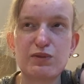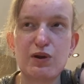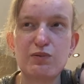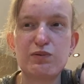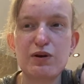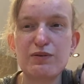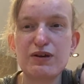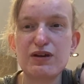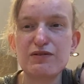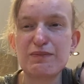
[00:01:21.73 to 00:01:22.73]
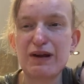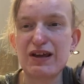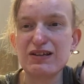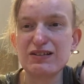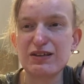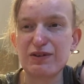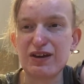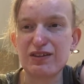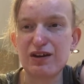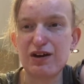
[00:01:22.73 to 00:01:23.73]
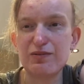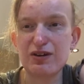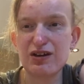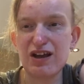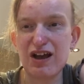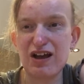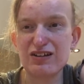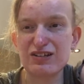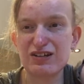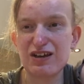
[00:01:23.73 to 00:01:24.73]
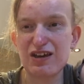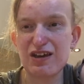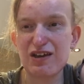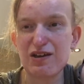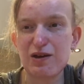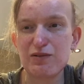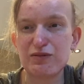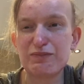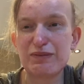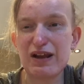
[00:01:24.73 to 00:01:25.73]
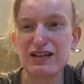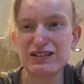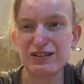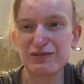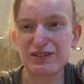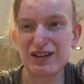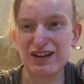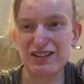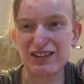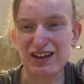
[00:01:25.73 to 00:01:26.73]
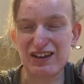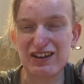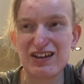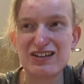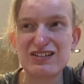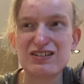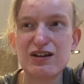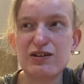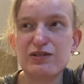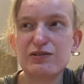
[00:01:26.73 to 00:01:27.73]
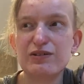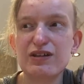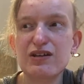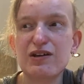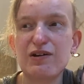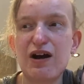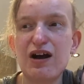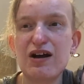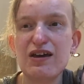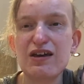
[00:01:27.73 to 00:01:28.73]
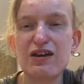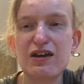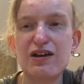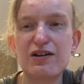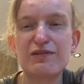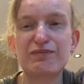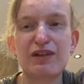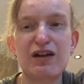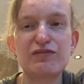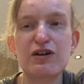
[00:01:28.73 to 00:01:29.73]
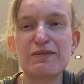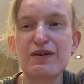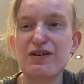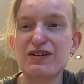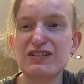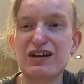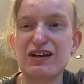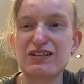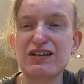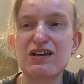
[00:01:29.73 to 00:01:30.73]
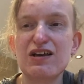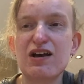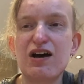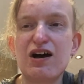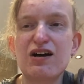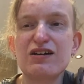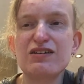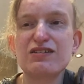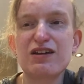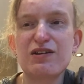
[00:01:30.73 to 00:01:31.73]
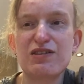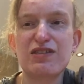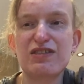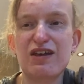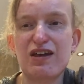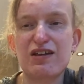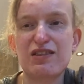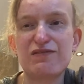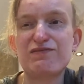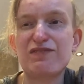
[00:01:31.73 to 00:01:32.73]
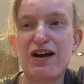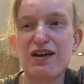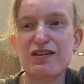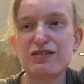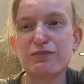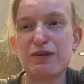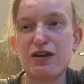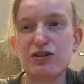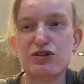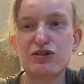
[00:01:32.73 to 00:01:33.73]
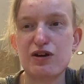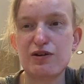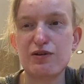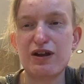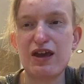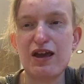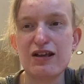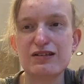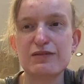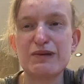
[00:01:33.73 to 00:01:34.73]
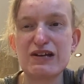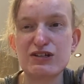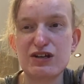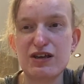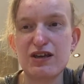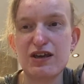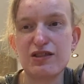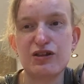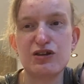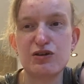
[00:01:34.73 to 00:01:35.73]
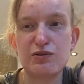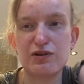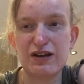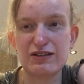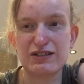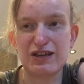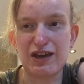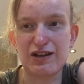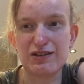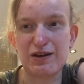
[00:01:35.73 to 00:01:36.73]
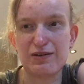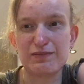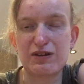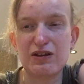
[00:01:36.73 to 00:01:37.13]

what are we going to replace it with? Are we going to actually replace it with anything? So, I've got to be honest, guys. I don't think the violence being shown, especially in the United Kingdom,